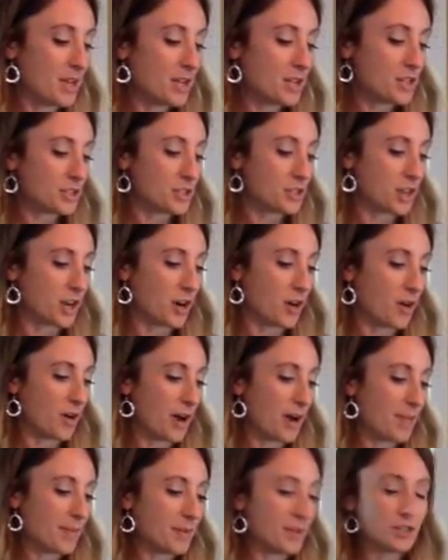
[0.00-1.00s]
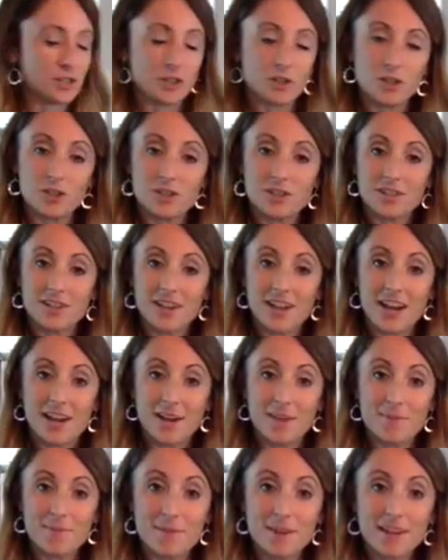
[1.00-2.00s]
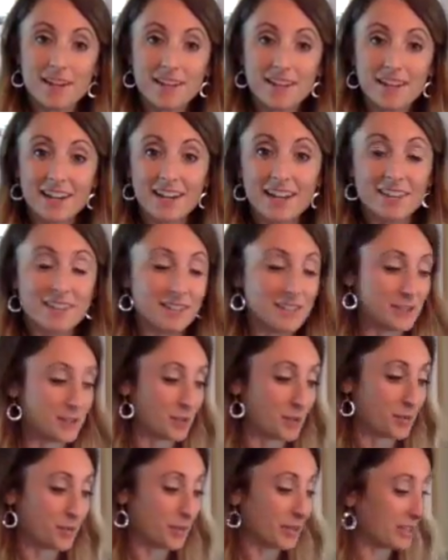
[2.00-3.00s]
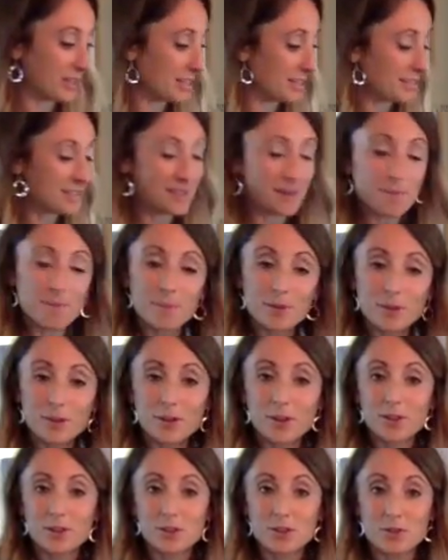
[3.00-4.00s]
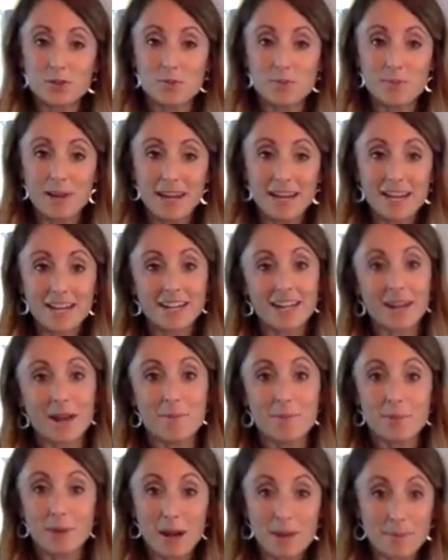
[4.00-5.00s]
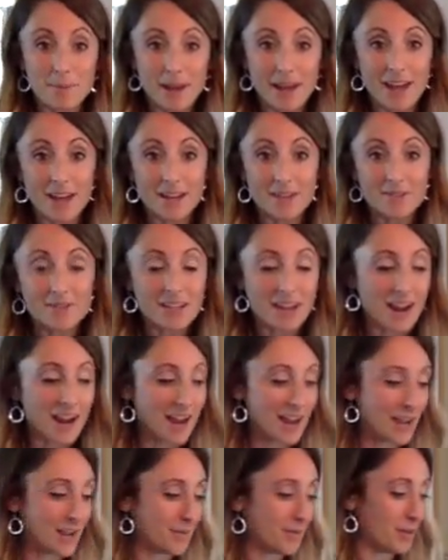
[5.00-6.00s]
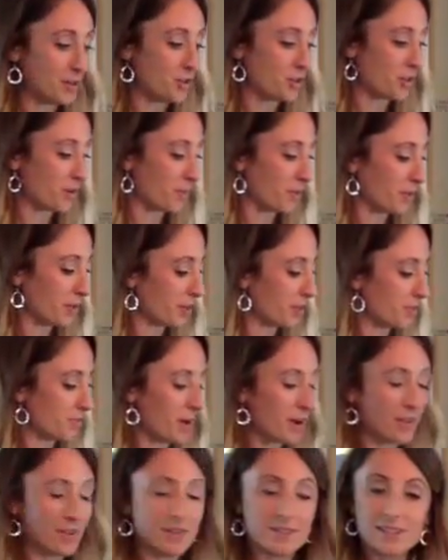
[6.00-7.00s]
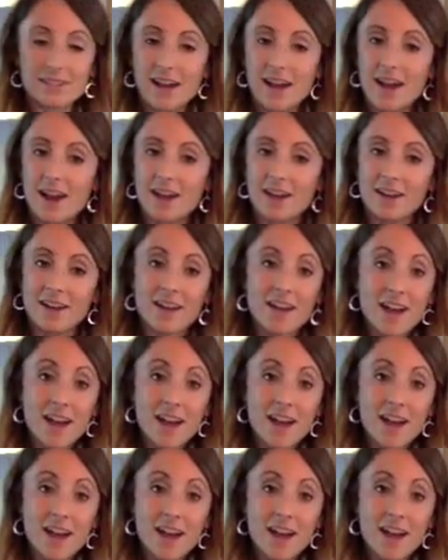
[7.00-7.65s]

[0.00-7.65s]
So I'm going to show you today how to make it. These are really simple to make and prep ahead of time, and you can put them on the side